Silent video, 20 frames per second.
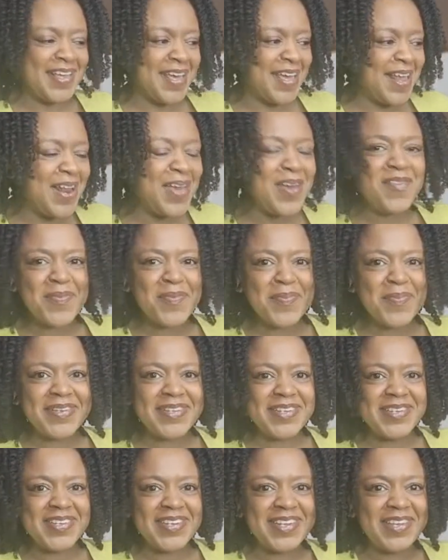Hello
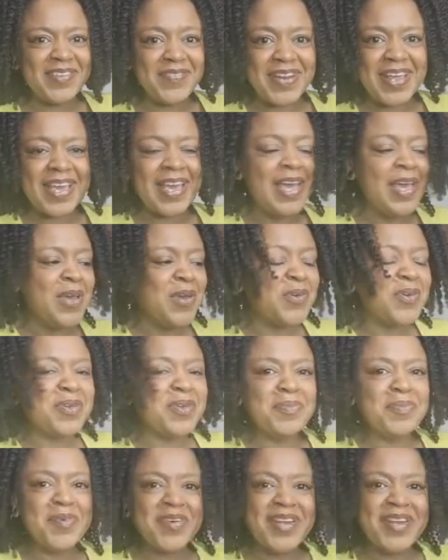everybody, good evening, good
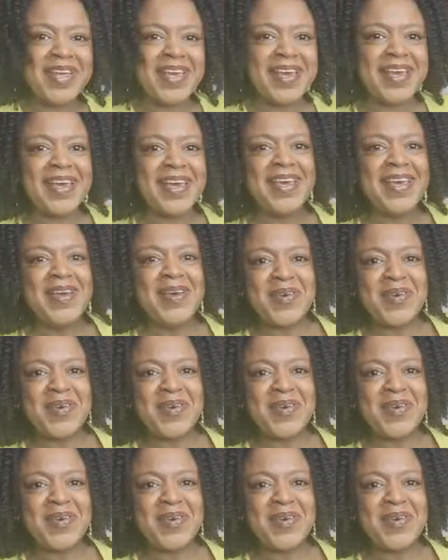morning,